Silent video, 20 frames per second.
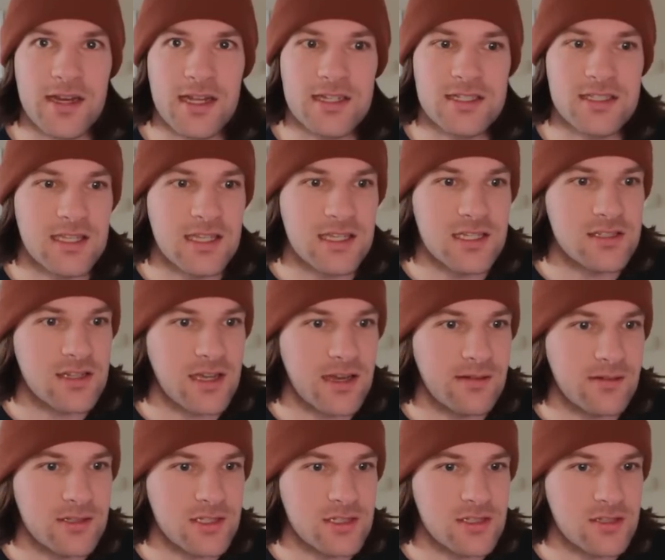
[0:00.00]
nice things, so I
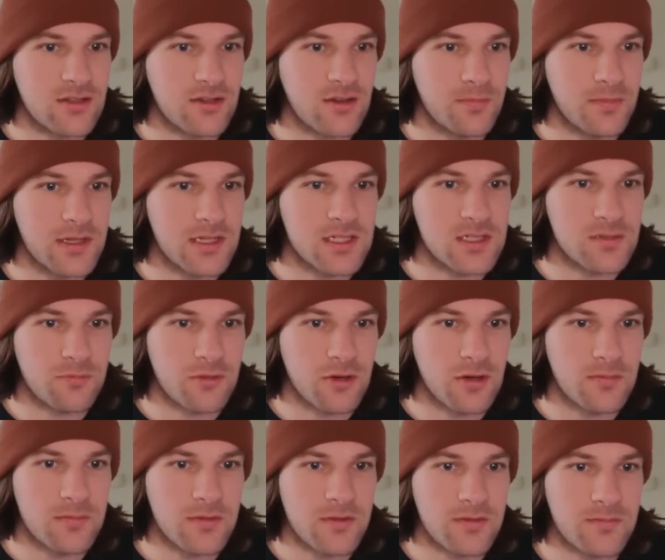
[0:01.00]
will just copy this
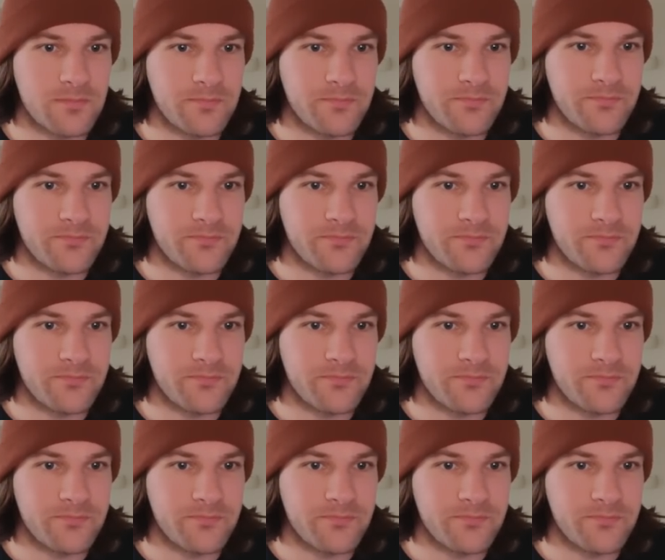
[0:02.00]
prompt.